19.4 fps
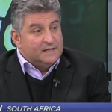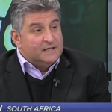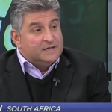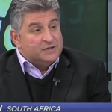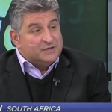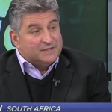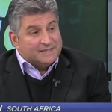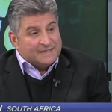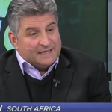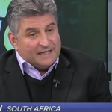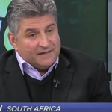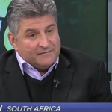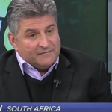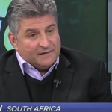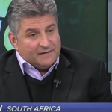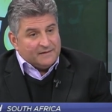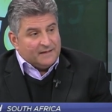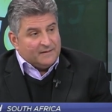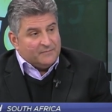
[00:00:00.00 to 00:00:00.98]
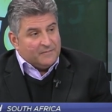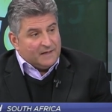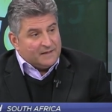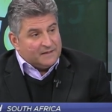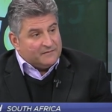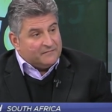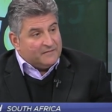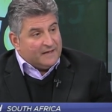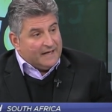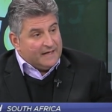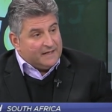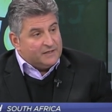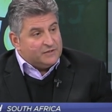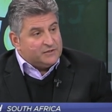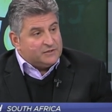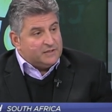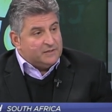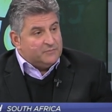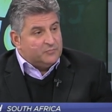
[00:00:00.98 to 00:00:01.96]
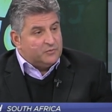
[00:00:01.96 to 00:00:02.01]
just given the amount of
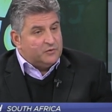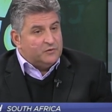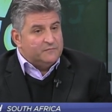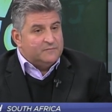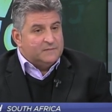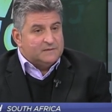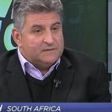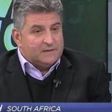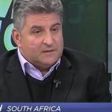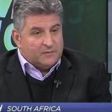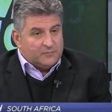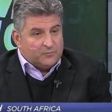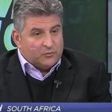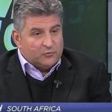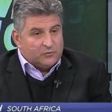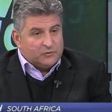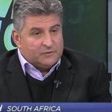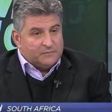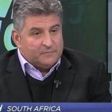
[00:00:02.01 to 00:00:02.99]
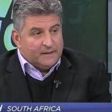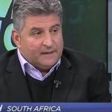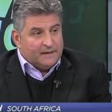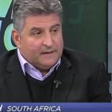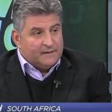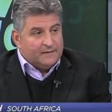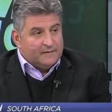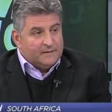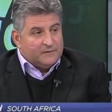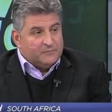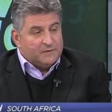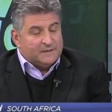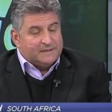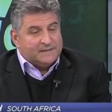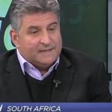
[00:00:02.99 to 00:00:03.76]
energy improvements that are brought to bear with